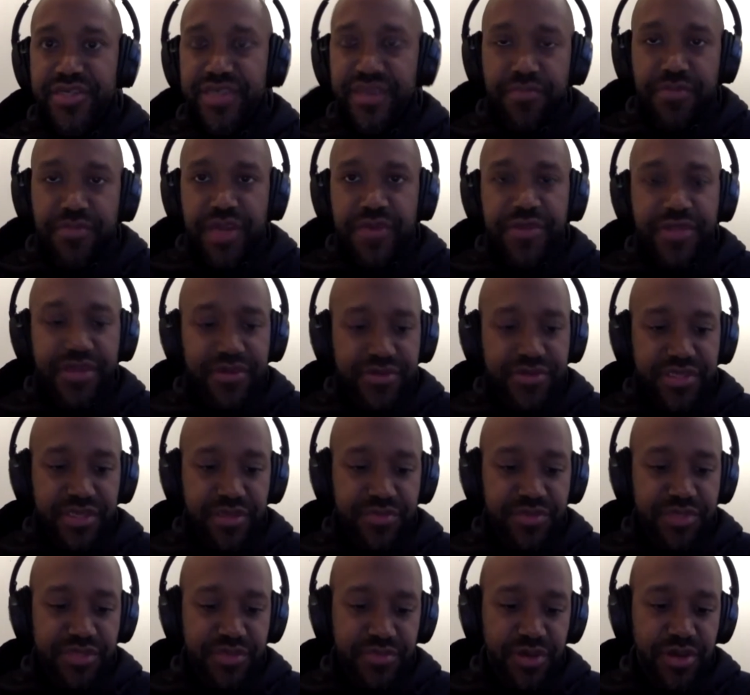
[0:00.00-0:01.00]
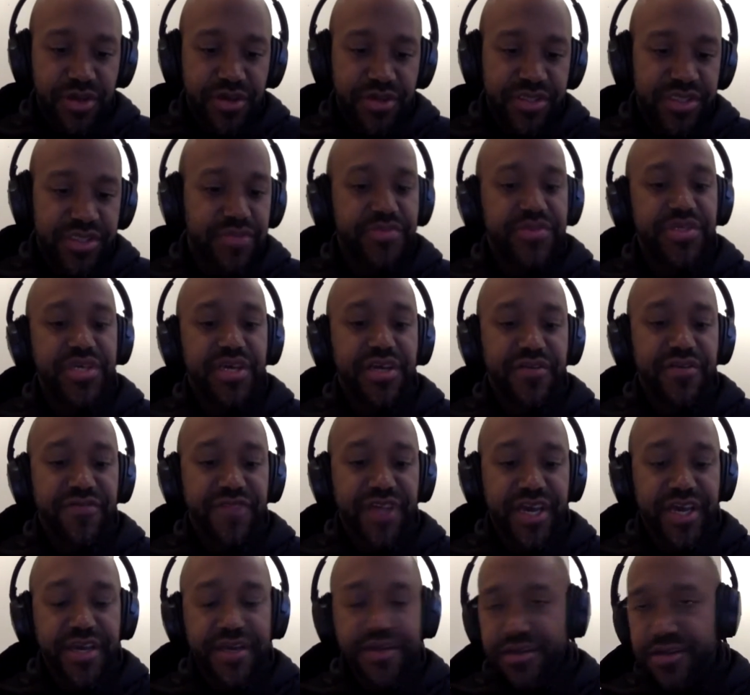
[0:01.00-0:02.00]
Like maybe there's some small subset of
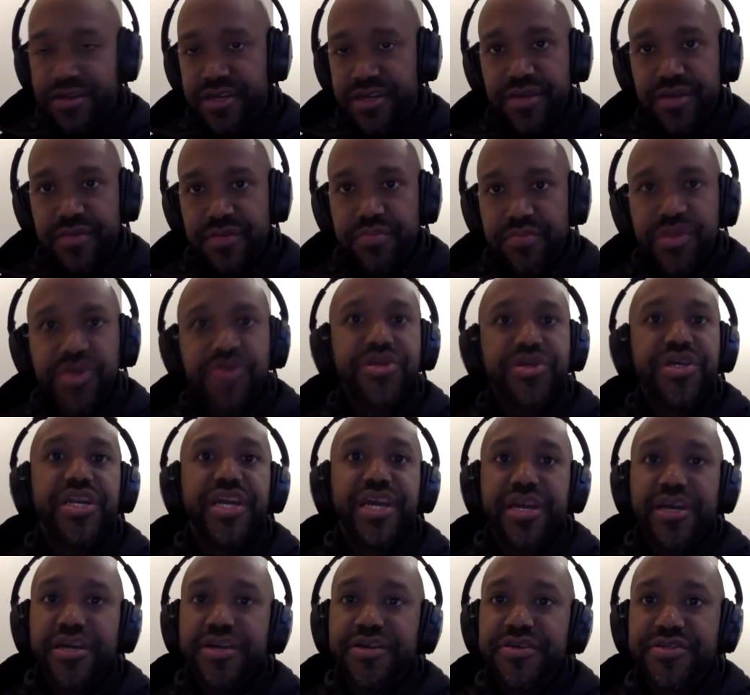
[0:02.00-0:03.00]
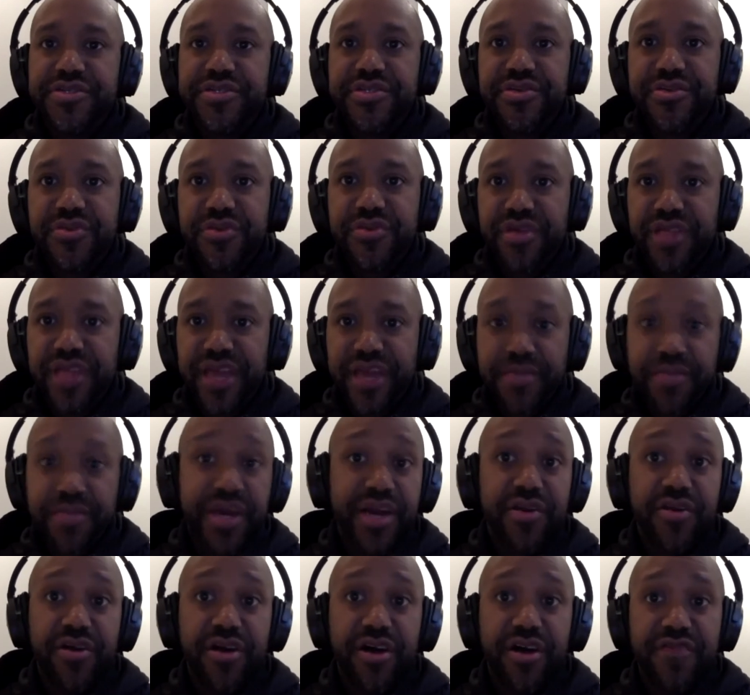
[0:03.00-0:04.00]
like billionaires who are like
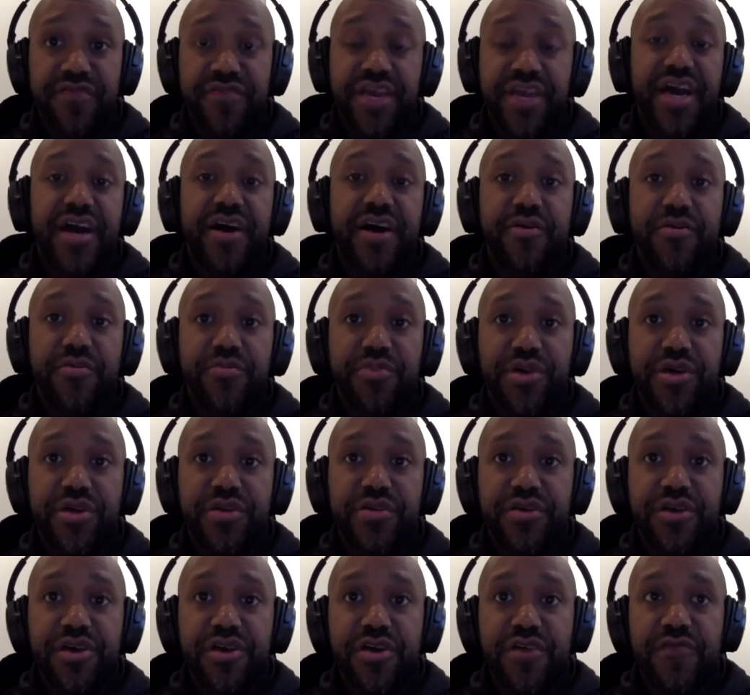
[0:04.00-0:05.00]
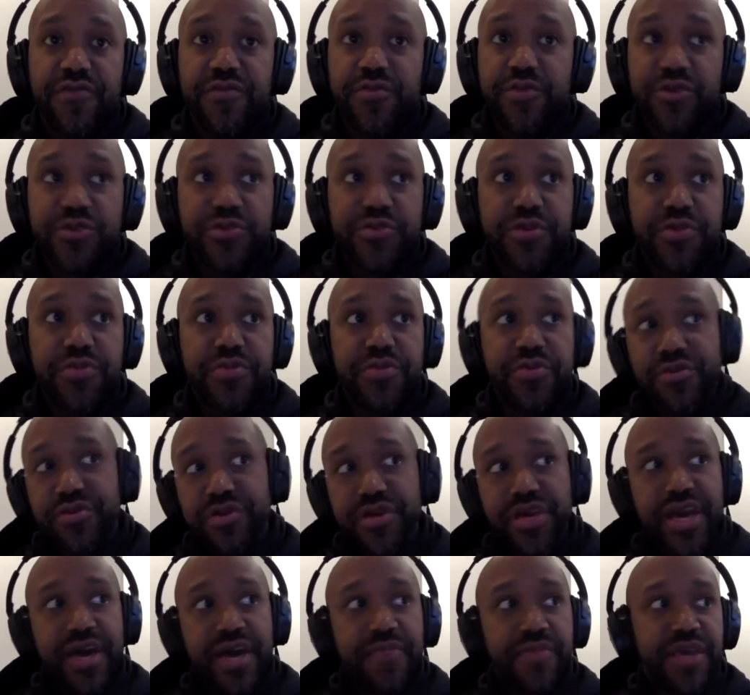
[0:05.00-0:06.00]
better off now, but for most people,
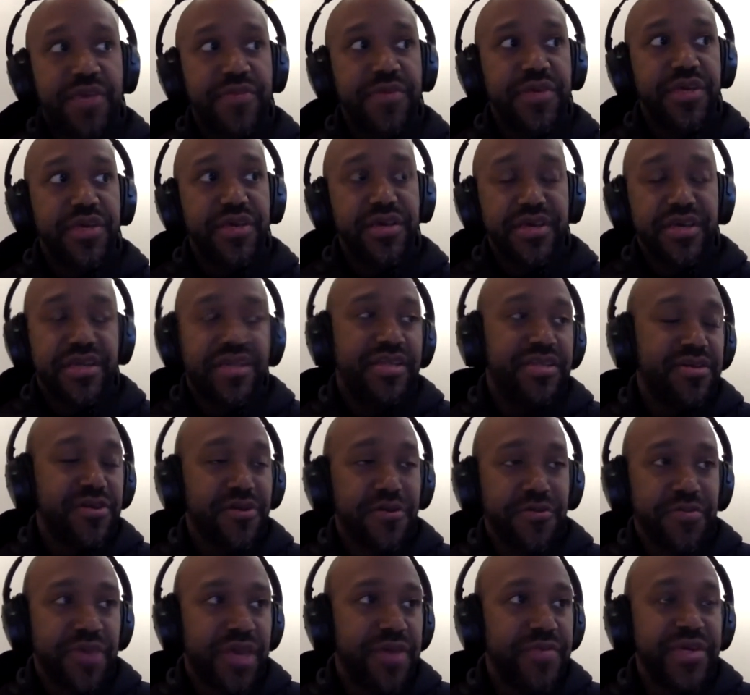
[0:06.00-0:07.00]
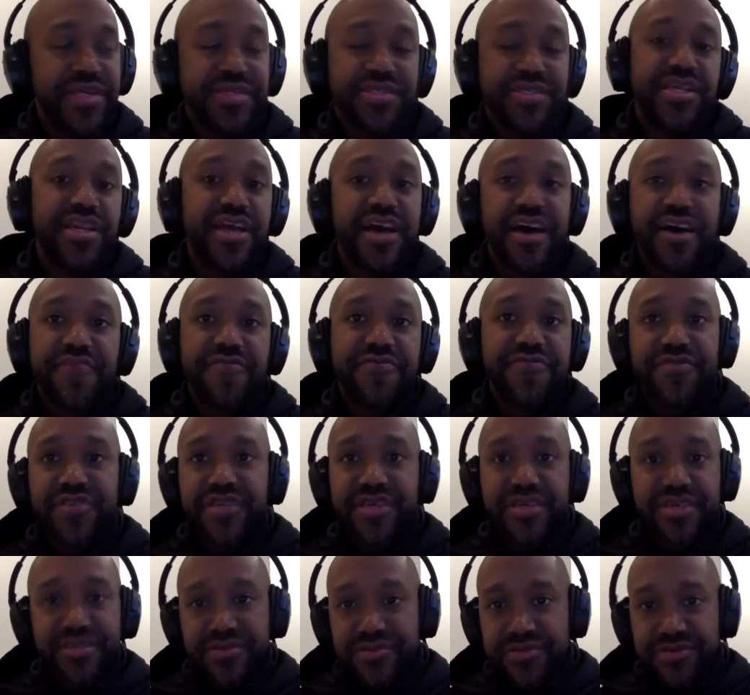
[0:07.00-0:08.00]
yeah, maybe, you know, maybe it's enough,
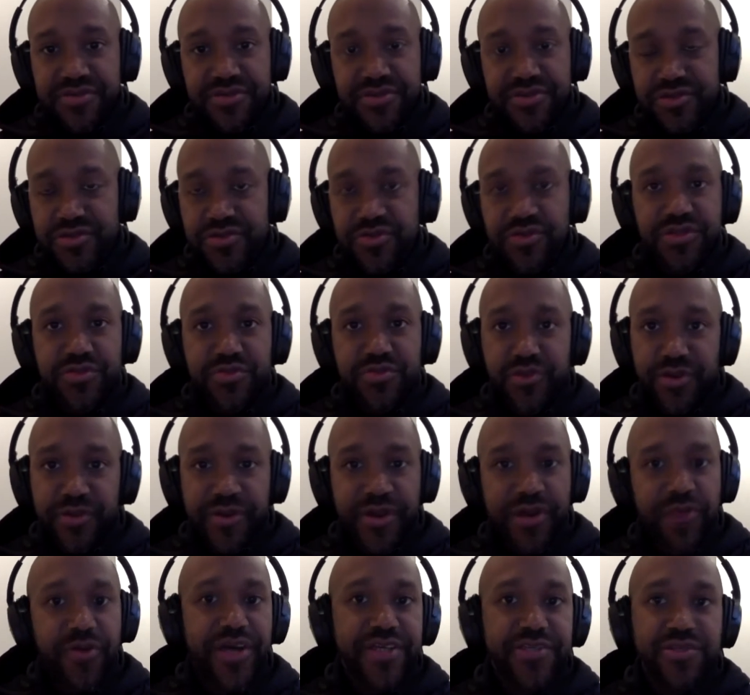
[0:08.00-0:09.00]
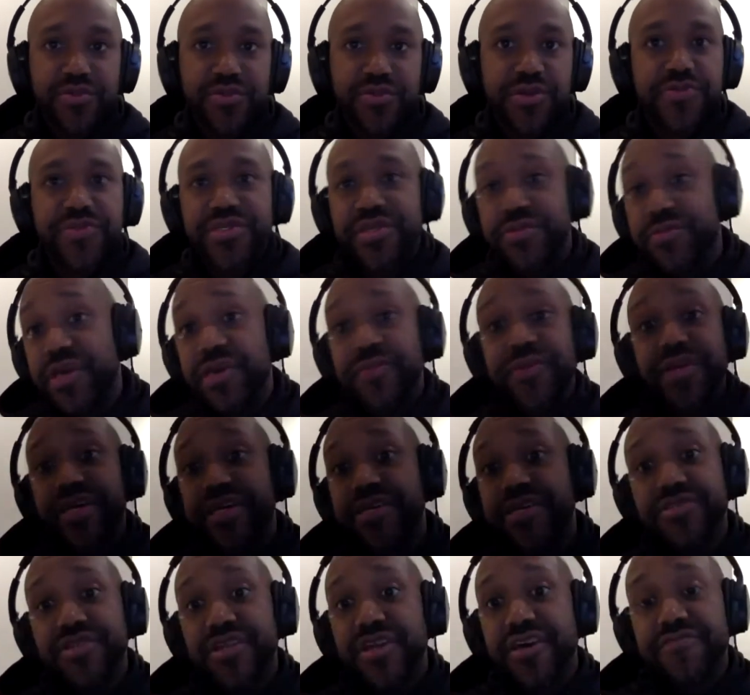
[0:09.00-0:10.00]
because Julie's point about white supremacy, maybe it
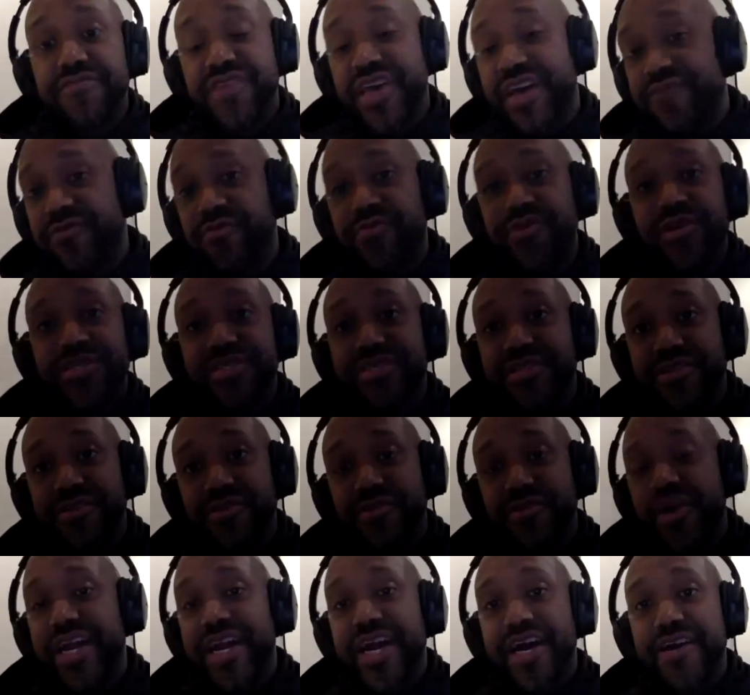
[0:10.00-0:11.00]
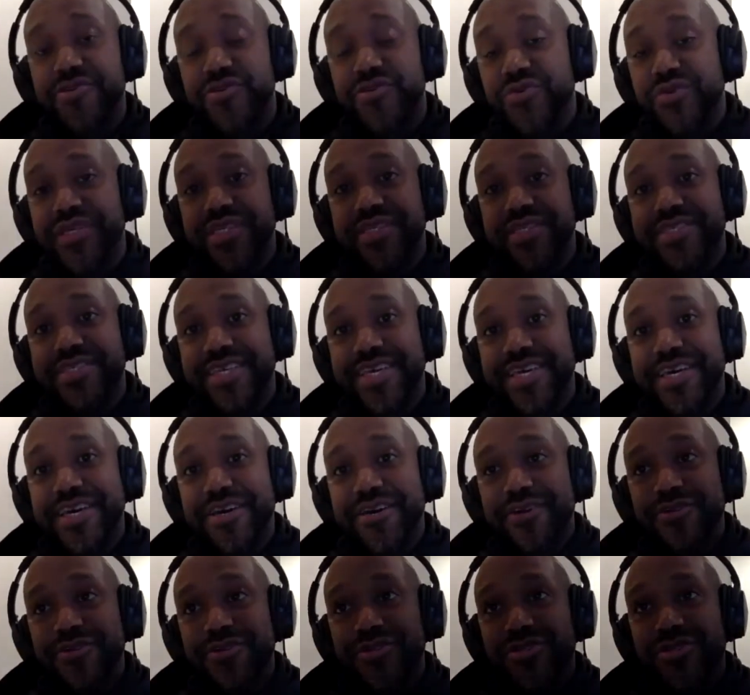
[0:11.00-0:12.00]
is enough to have a president in the White House who is
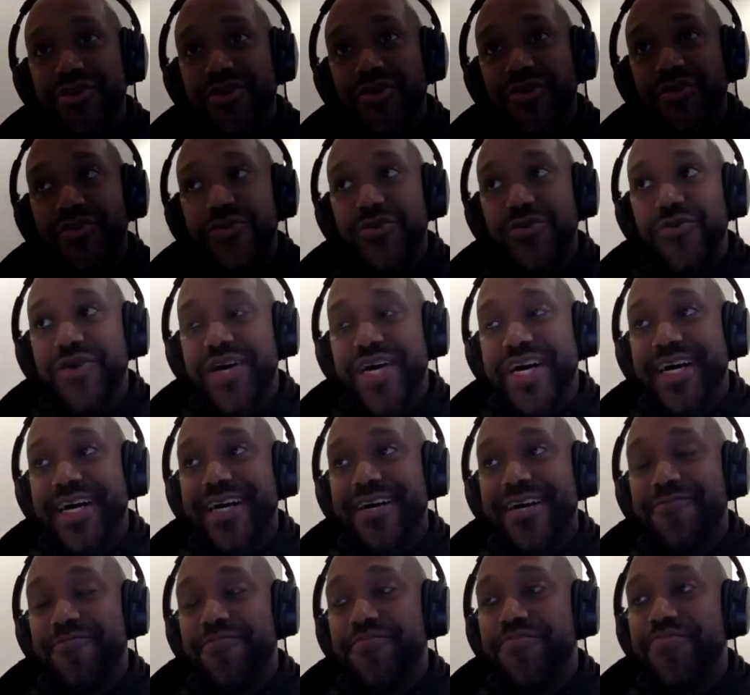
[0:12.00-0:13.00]
so